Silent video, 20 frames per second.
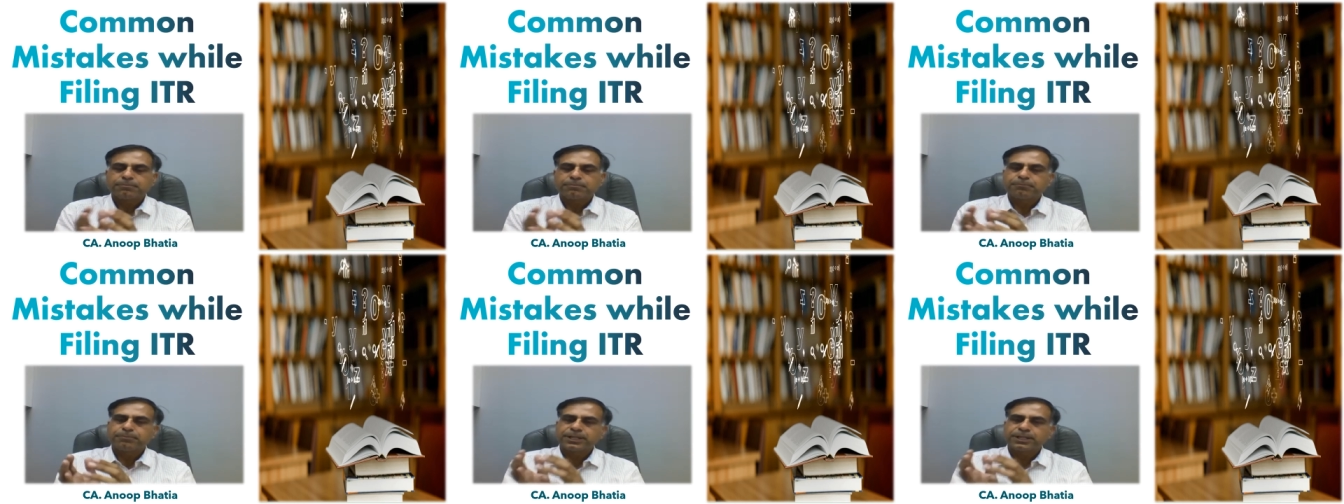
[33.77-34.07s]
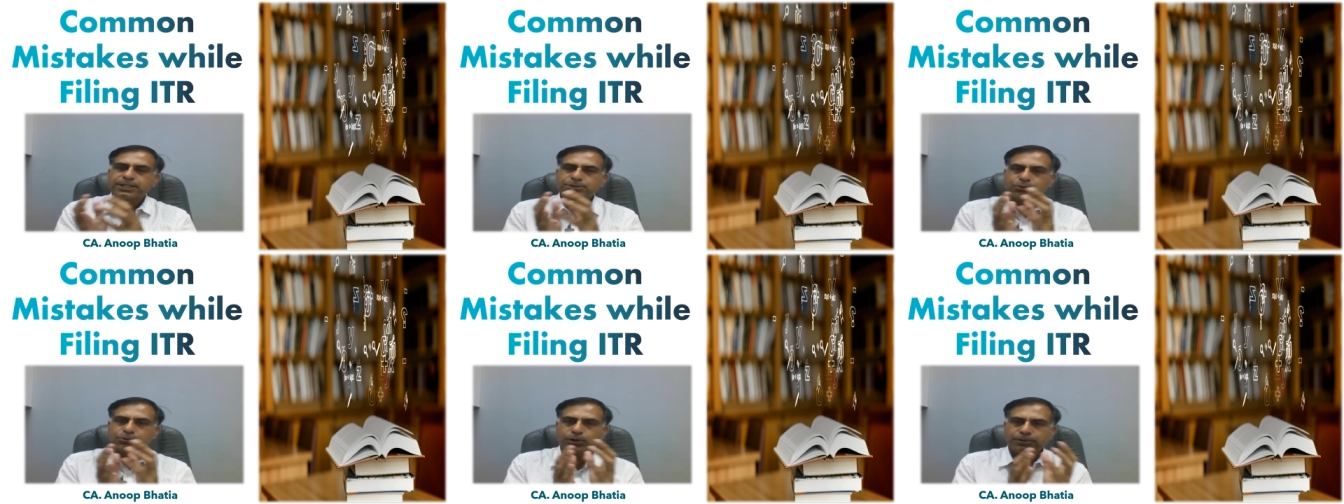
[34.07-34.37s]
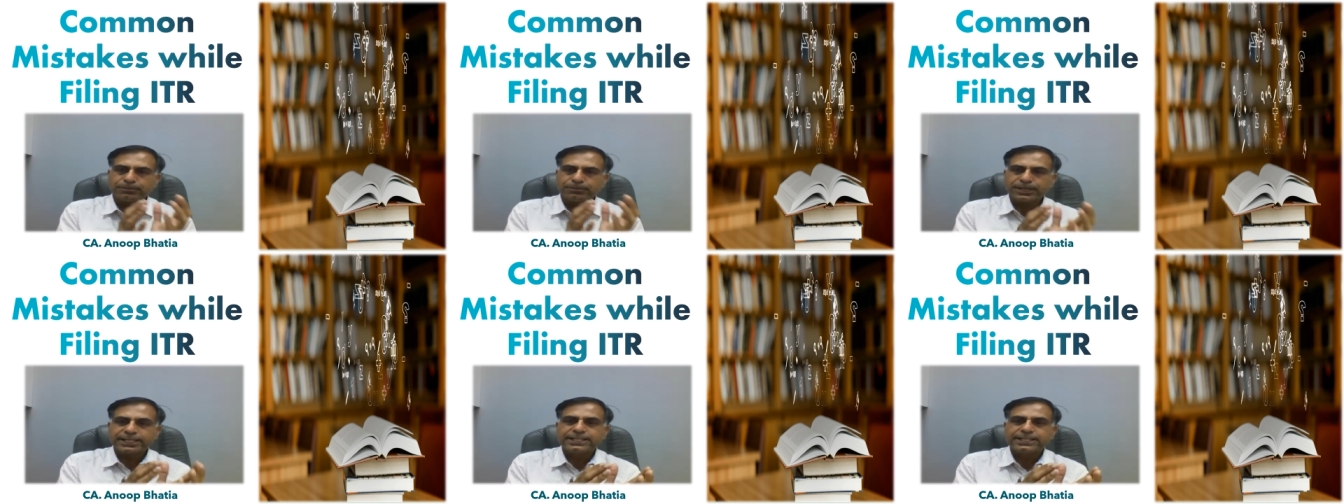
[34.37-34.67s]
based
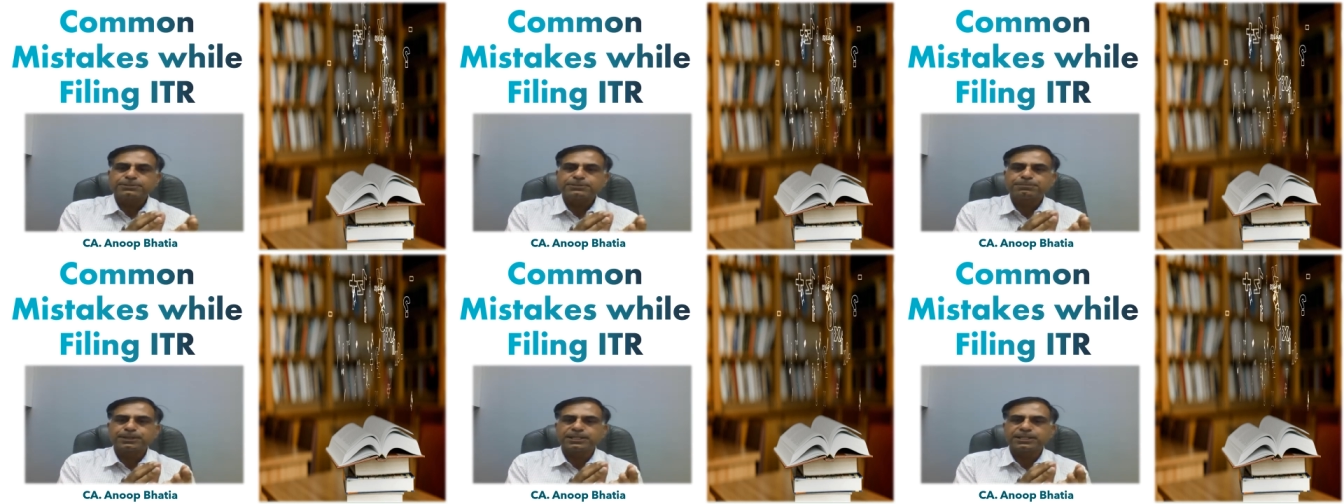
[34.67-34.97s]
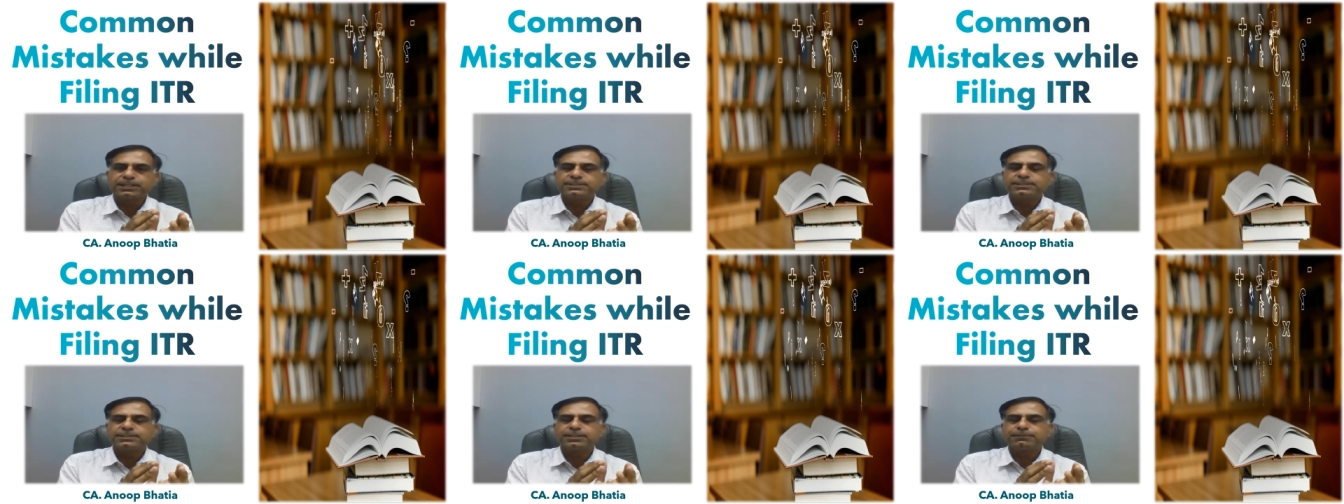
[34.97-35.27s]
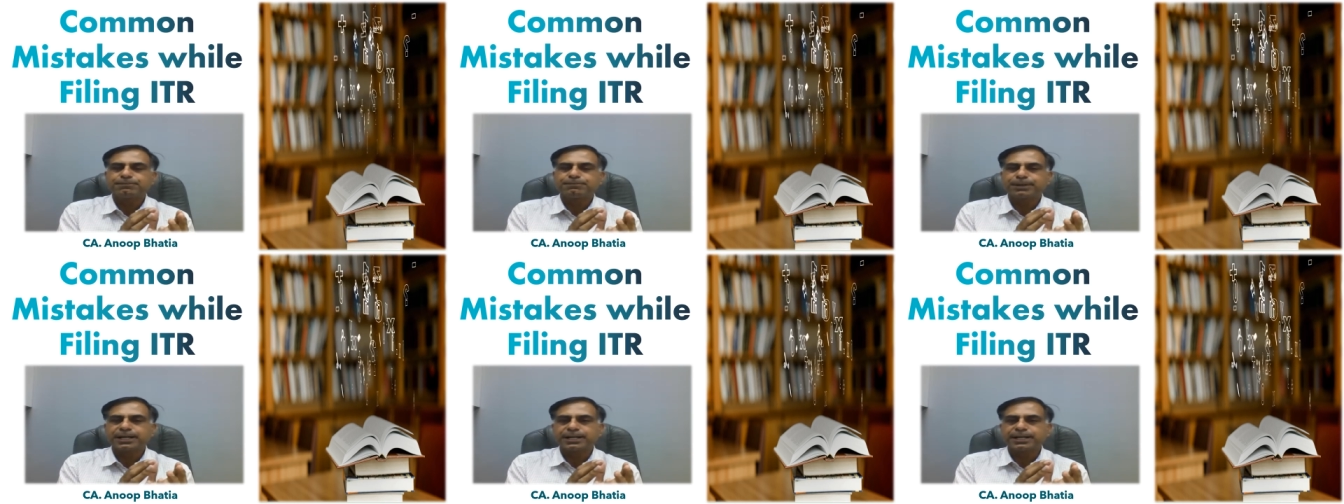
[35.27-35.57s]
on my experience
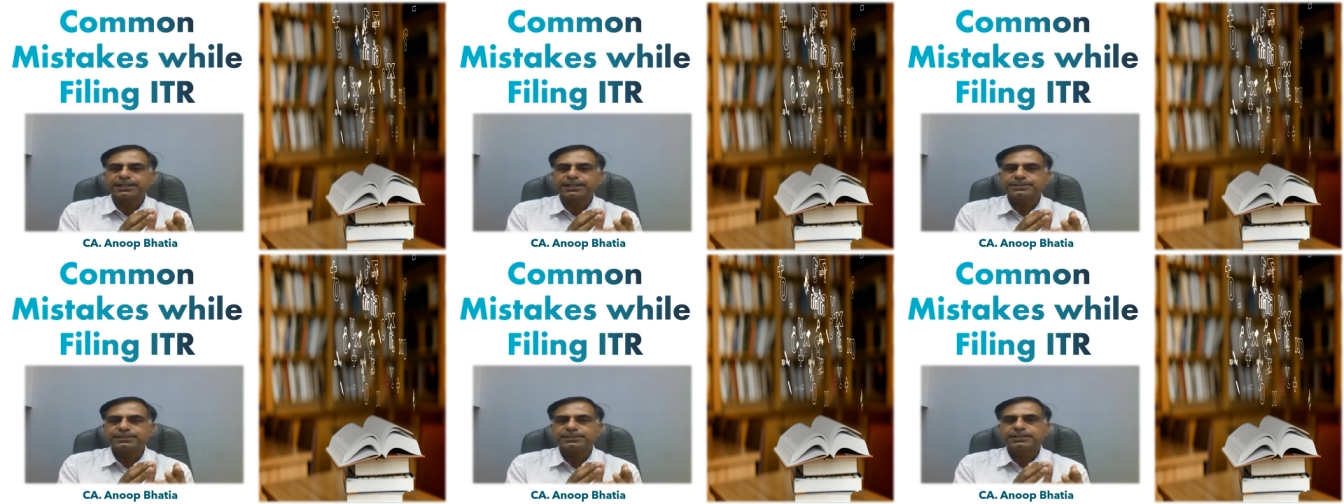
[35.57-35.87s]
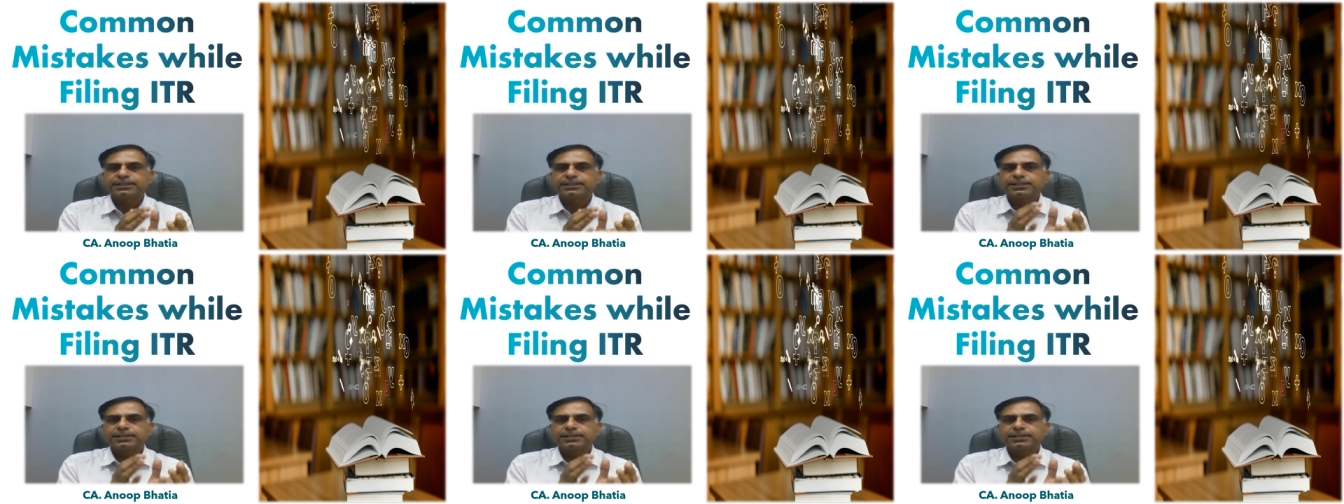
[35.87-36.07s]
in past